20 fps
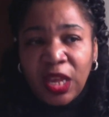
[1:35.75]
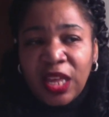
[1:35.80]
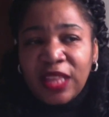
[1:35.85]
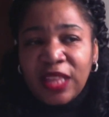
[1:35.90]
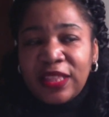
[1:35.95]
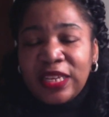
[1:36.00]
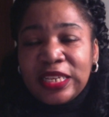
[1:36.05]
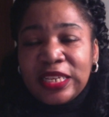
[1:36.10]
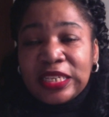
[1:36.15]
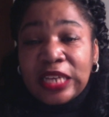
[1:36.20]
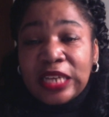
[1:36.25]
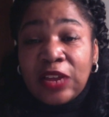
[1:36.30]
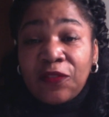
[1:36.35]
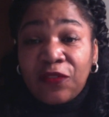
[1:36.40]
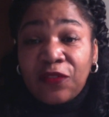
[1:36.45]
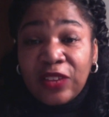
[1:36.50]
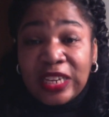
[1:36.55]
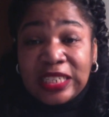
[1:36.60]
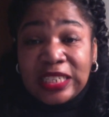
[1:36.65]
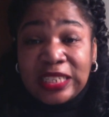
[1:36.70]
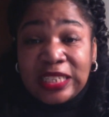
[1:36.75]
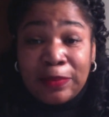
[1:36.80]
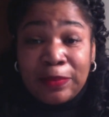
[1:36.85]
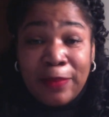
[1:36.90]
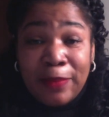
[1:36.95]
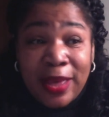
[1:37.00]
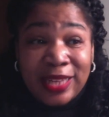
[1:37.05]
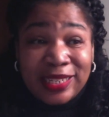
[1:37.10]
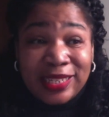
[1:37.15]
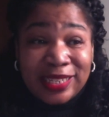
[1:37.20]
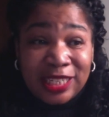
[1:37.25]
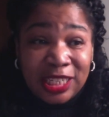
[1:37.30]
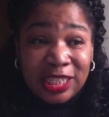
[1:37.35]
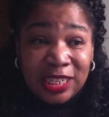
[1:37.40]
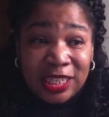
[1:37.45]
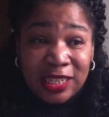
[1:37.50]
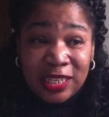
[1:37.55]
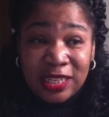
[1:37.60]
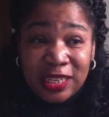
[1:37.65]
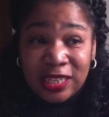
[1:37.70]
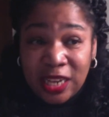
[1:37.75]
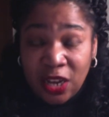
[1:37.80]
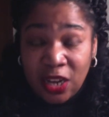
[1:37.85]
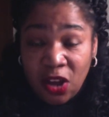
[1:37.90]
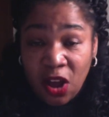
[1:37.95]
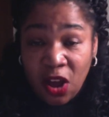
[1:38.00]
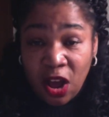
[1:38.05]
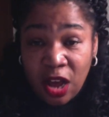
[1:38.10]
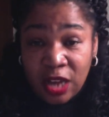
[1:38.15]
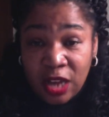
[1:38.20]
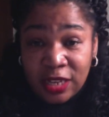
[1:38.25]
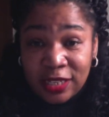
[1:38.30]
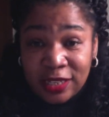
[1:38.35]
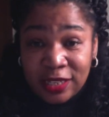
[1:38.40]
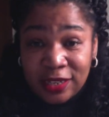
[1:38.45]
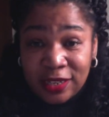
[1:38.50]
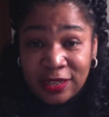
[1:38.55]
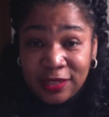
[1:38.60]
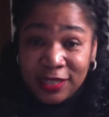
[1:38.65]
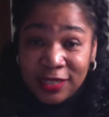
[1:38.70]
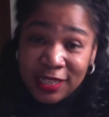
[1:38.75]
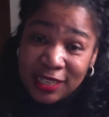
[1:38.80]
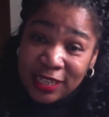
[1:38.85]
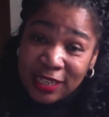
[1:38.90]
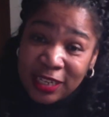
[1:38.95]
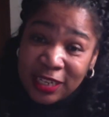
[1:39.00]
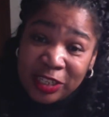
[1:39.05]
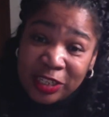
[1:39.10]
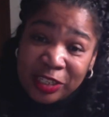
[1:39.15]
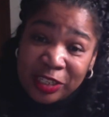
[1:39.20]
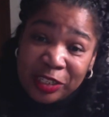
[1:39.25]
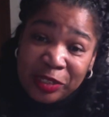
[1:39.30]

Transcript: These conflicting messages can cause dizziness.